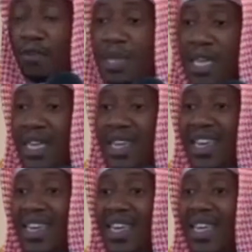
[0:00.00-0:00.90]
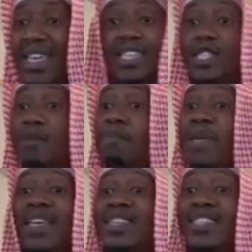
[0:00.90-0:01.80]
me is the
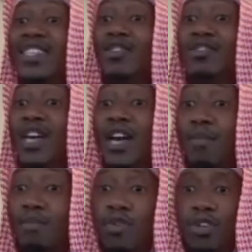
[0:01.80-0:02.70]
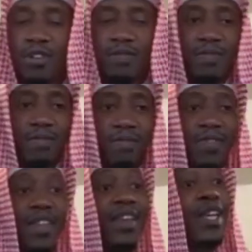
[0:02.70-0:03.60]
biggest in the entire book.
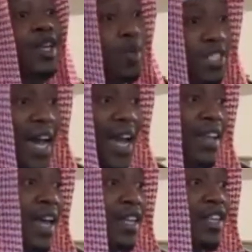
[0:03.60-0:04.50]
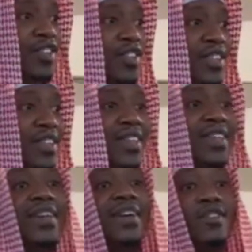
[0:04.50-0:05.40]
You know which ayah that
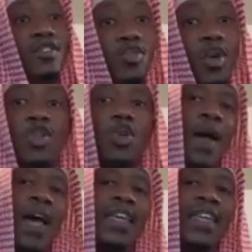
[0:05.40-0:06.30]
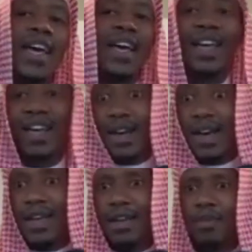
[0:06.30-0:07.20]
is? Surah al-Ma'idah,
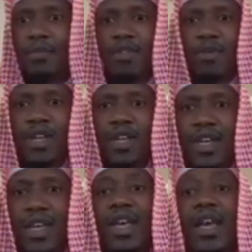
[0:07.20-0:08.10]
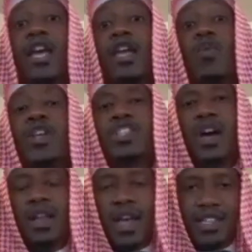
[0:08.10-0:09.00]
ayah number 3. In which
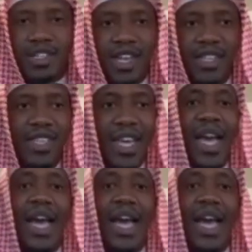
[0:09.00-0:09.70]
Allah states,